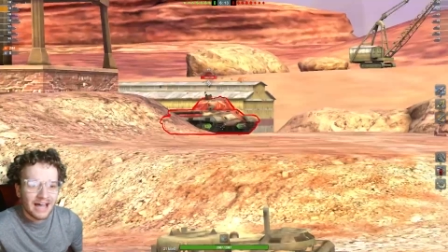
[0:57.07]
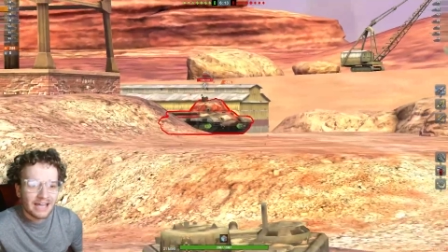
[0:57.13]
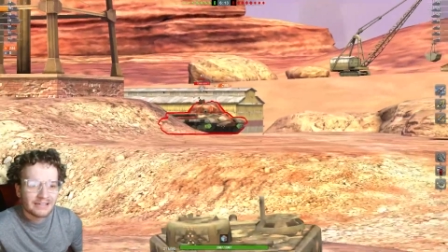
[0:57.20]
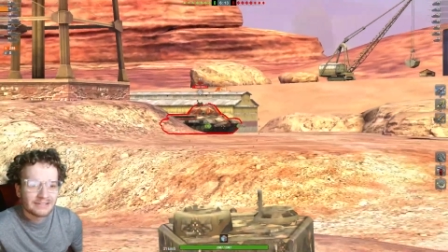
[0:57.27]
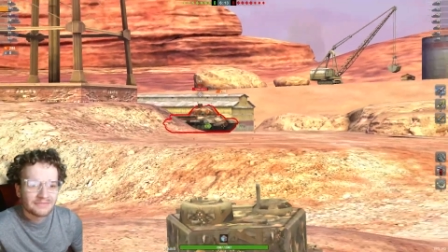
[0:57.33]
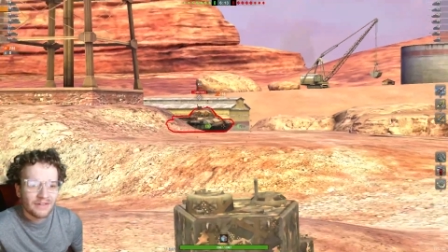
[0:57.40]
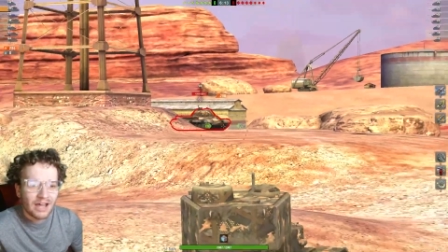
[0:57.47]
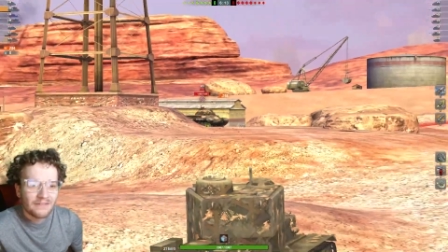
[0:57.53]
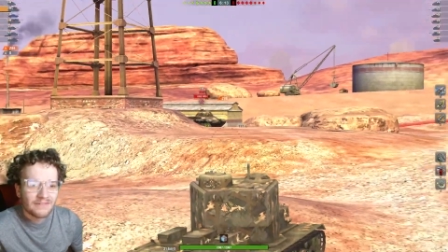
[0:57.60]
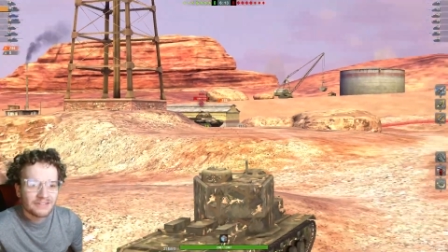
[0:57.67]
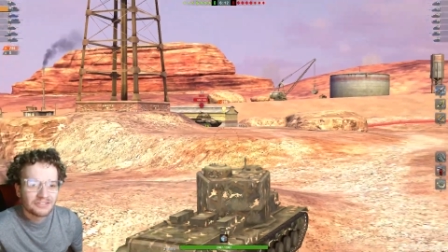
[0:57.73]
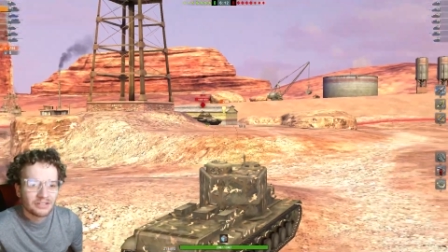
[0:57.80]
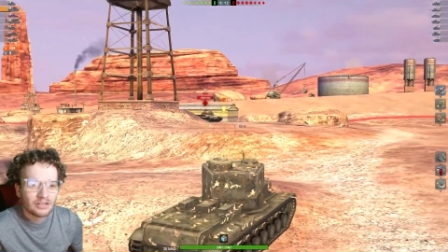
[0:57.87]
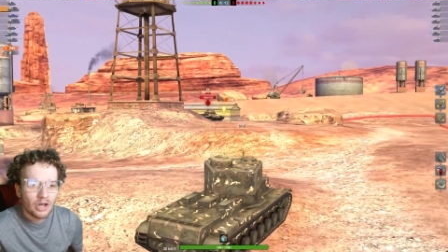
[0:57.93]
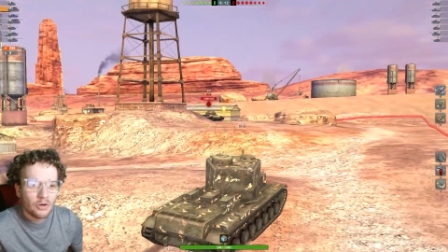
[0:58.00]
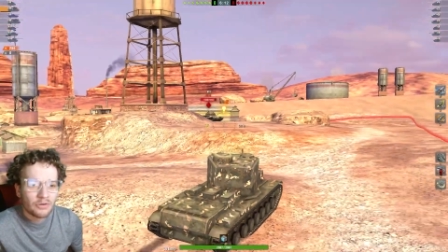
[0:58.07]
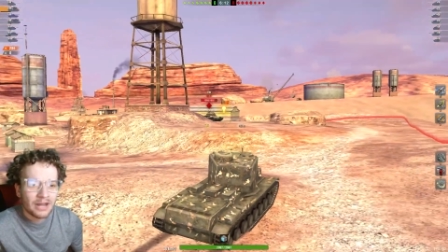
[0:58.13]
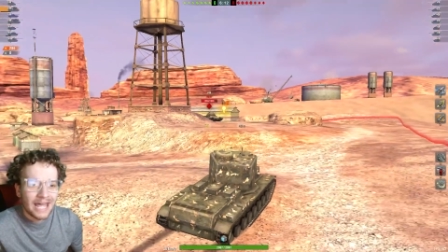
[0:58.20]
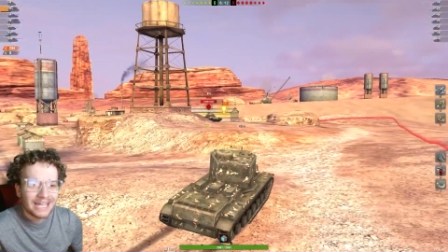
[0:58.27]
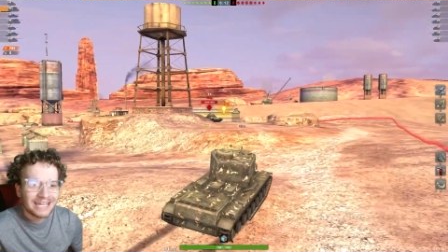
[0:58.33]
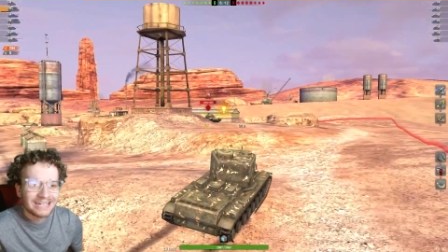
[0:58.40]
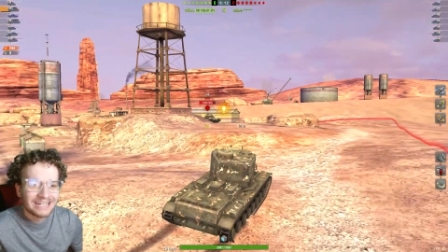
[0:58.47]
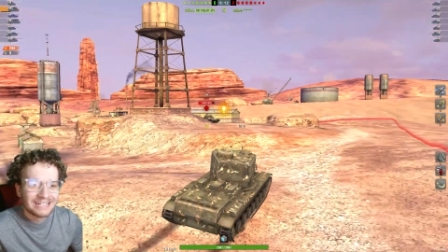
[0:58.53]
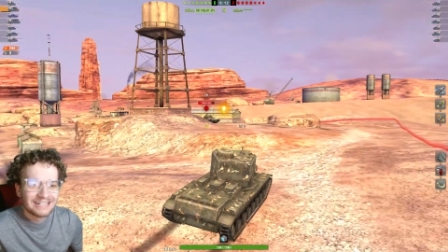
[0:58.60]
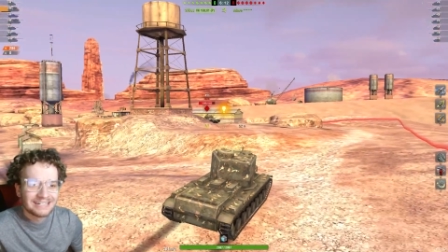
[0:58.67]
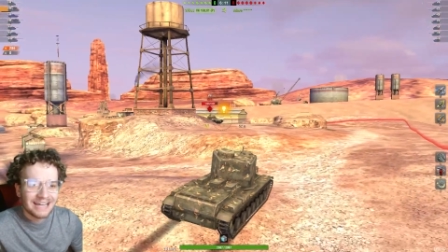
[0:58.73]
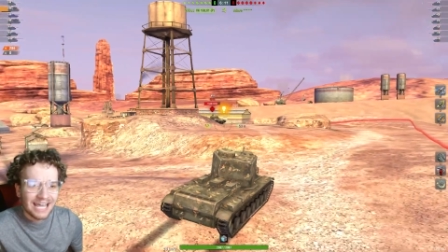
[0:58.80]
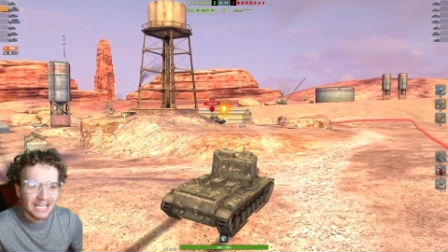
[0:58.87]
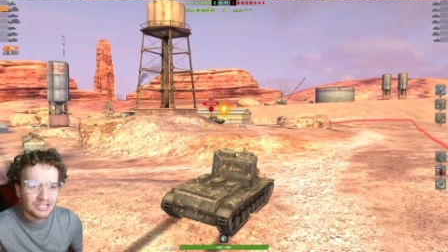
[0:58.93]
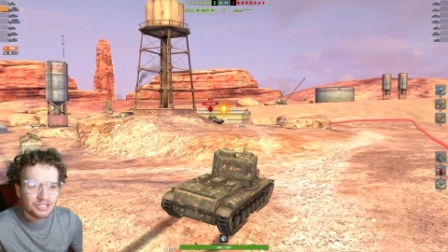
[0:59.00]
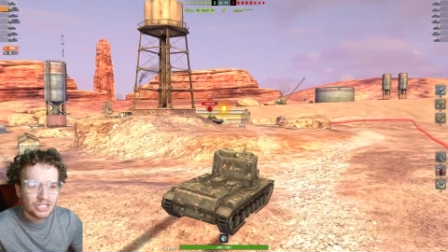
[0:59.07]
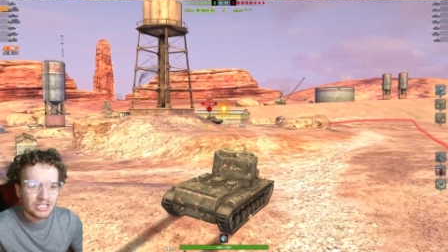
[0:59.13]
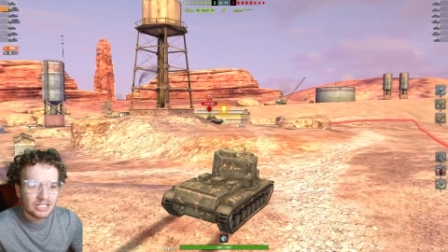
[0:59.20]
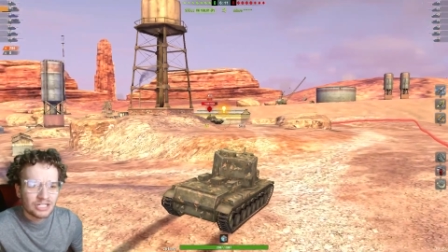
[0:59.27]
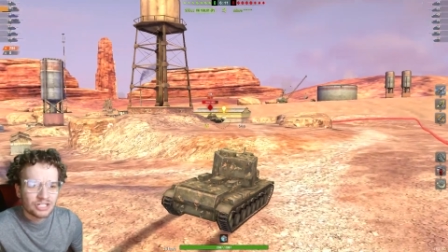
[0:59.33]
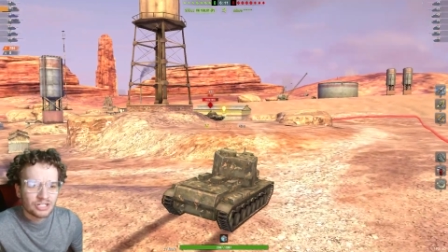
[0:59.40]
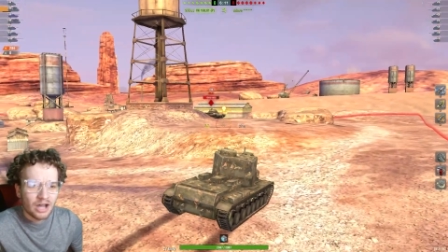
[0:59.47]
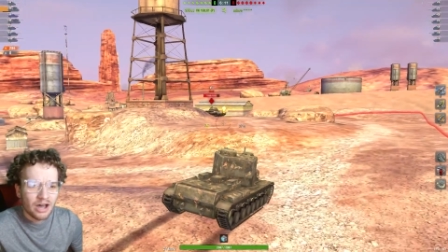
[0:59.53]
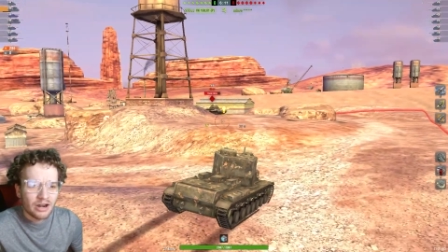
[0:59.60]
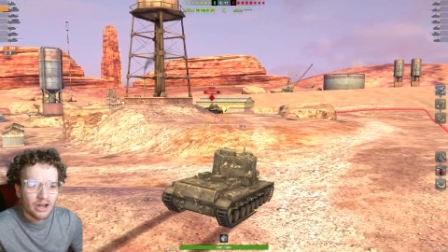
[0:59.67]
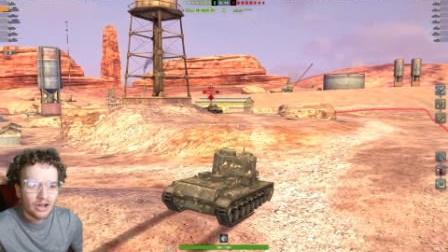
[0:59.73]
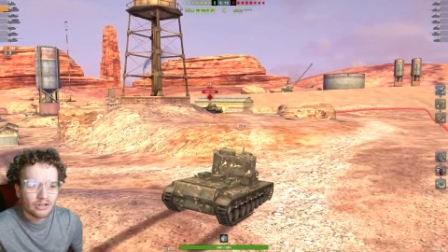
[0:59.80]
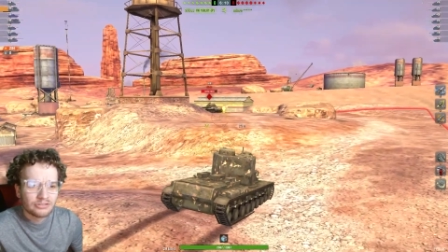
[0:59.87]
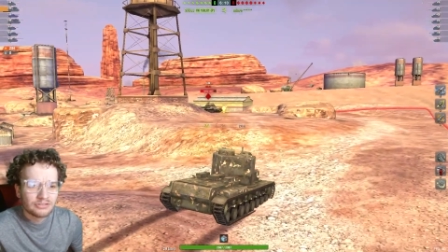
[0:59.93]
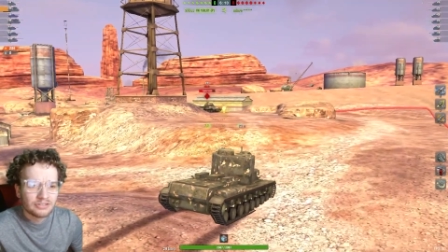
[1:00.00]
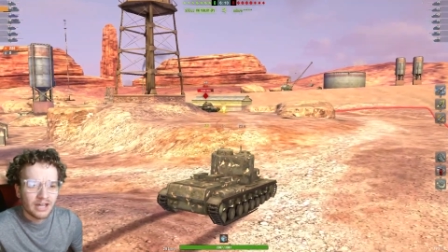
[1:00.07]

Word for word: IS-5 is alone. I get a nice cheeky shot onto the